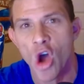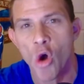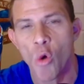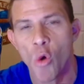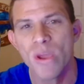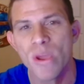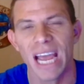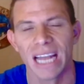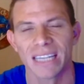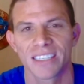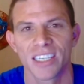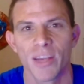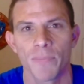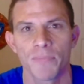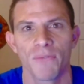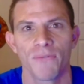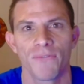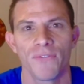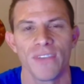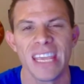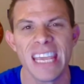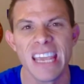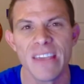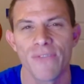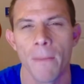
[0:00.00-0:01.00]
We got something
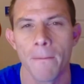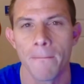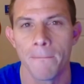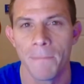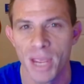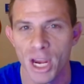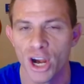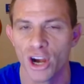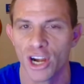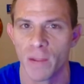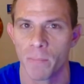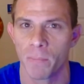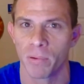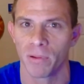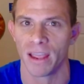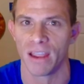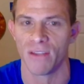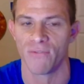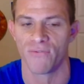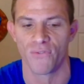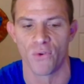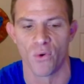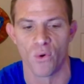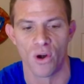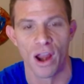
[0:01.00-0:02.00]
even bigger to
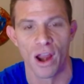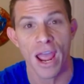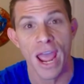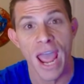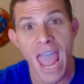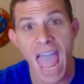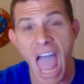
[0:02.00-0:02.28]
play for.